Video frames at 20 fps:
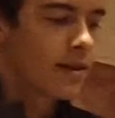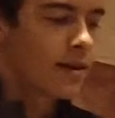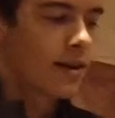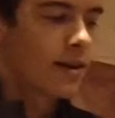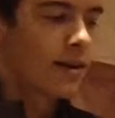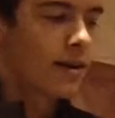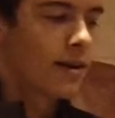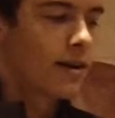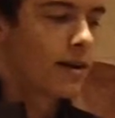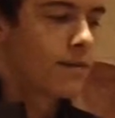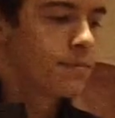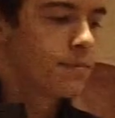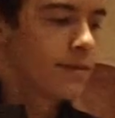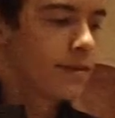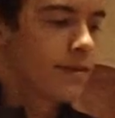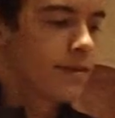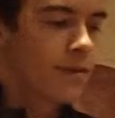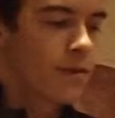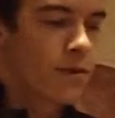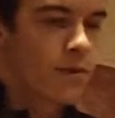Um,
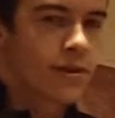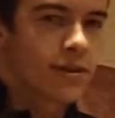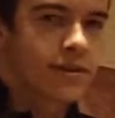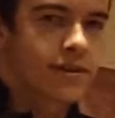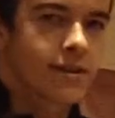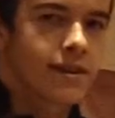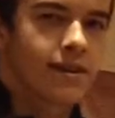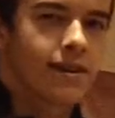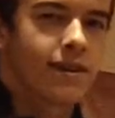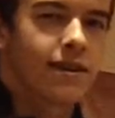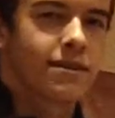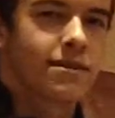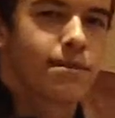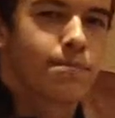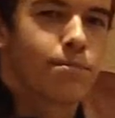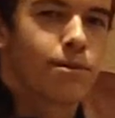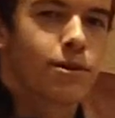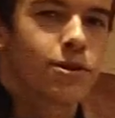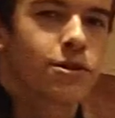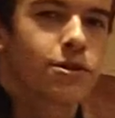a force is a
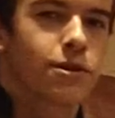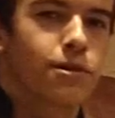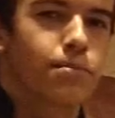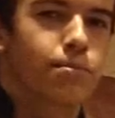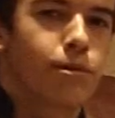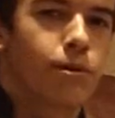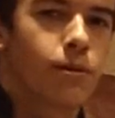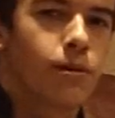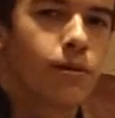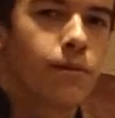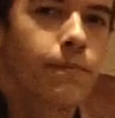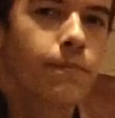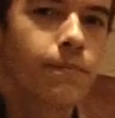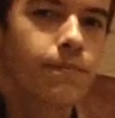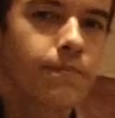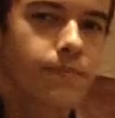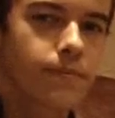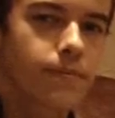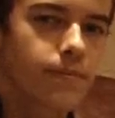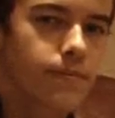push or a pull,
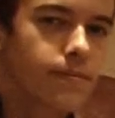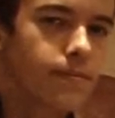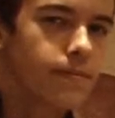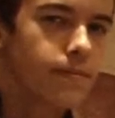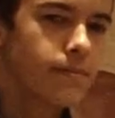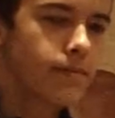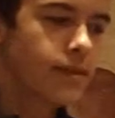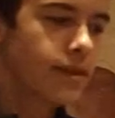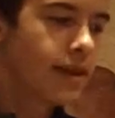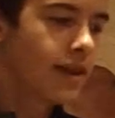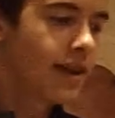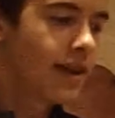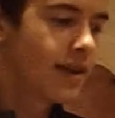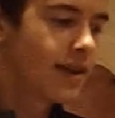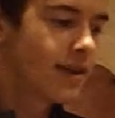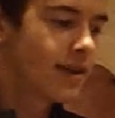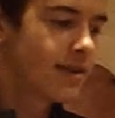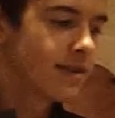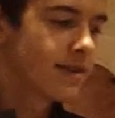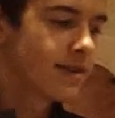
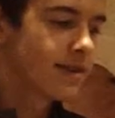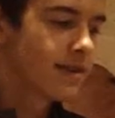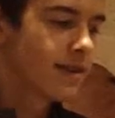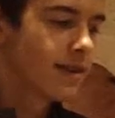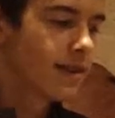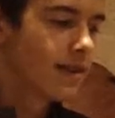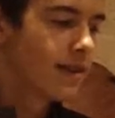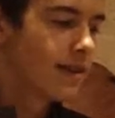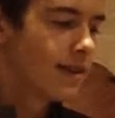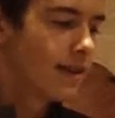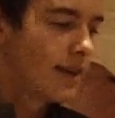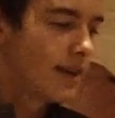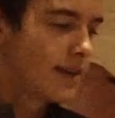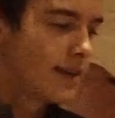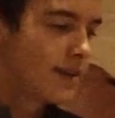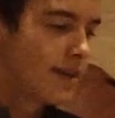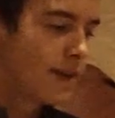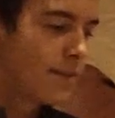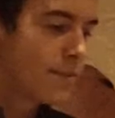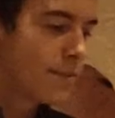and
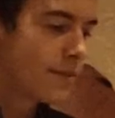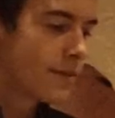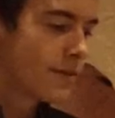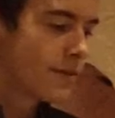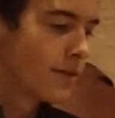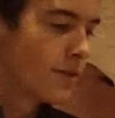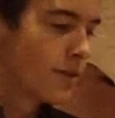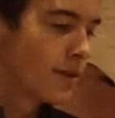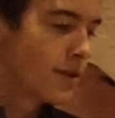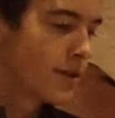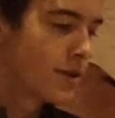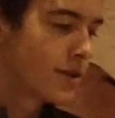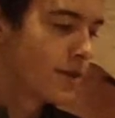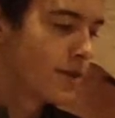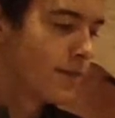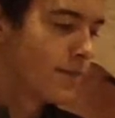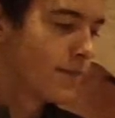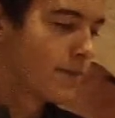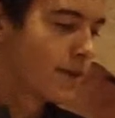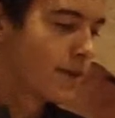examples of which,
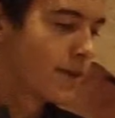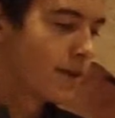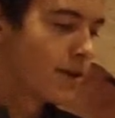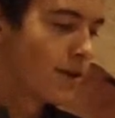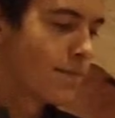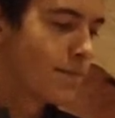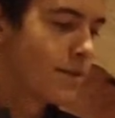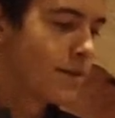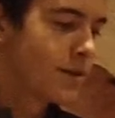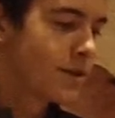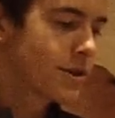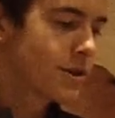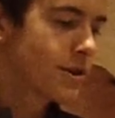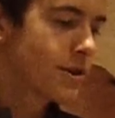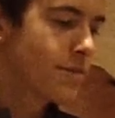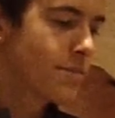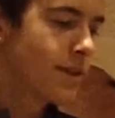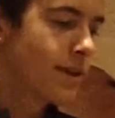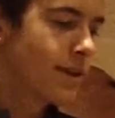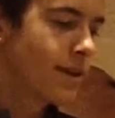um, you know, a push
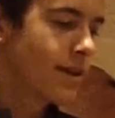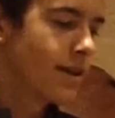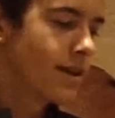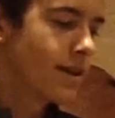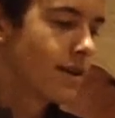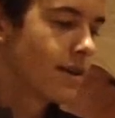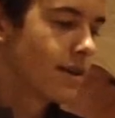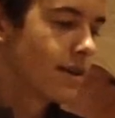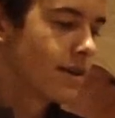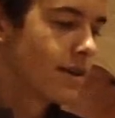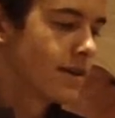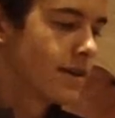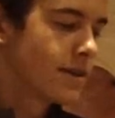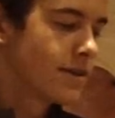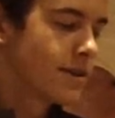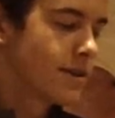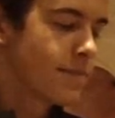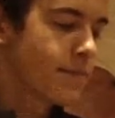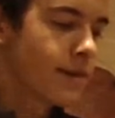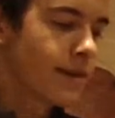could be
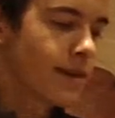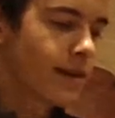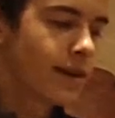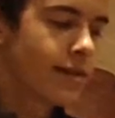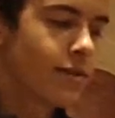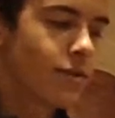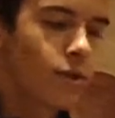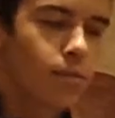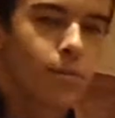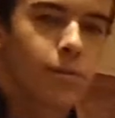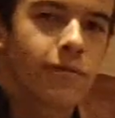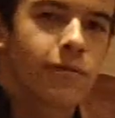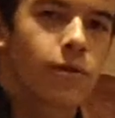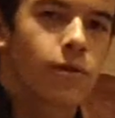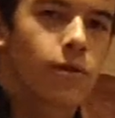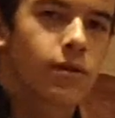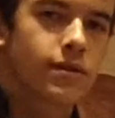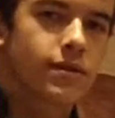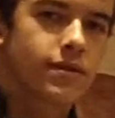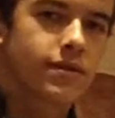something like normal
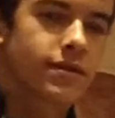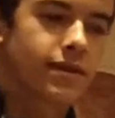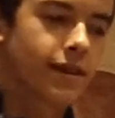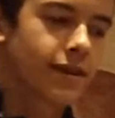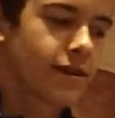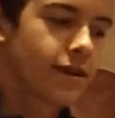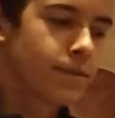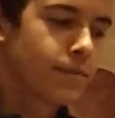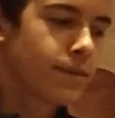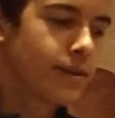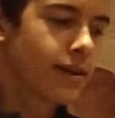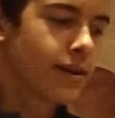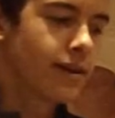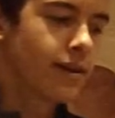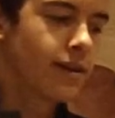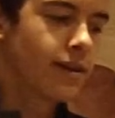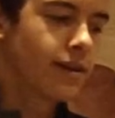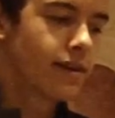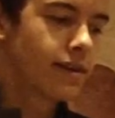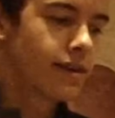force, it could
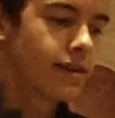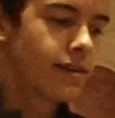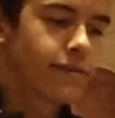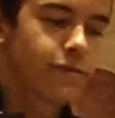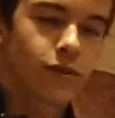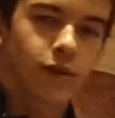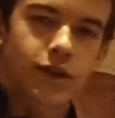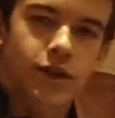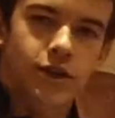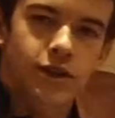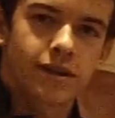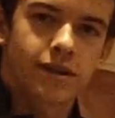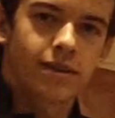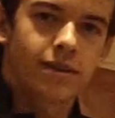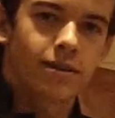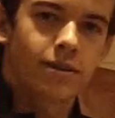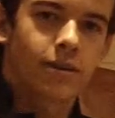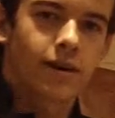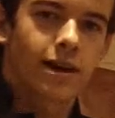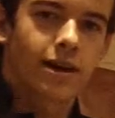be
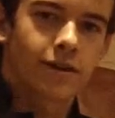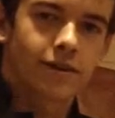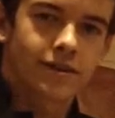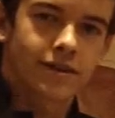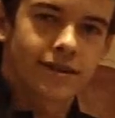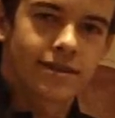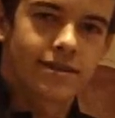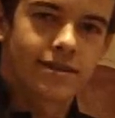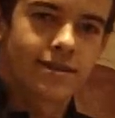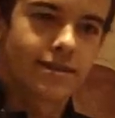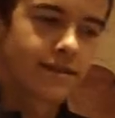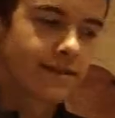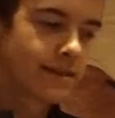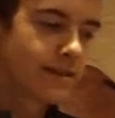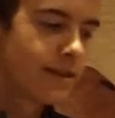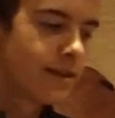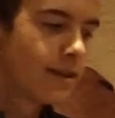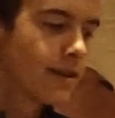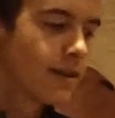friction or air resistance,